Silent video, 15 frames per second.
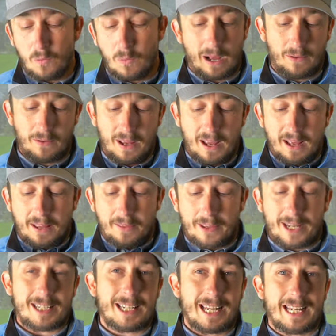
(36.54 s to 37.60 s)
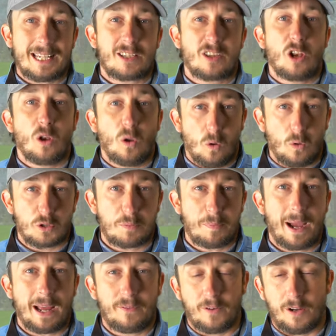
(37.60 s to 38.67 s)
Well, this is the
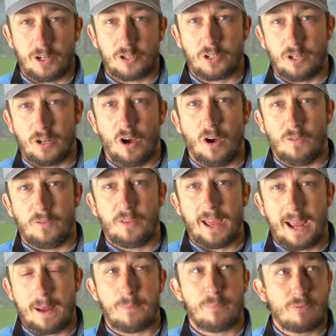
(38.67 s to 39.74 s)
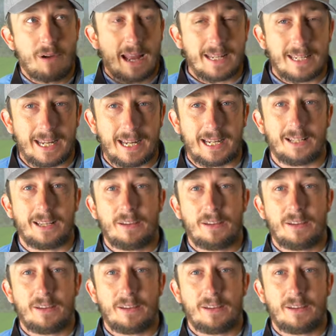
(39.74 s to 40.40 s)
Launchpad version of their branding.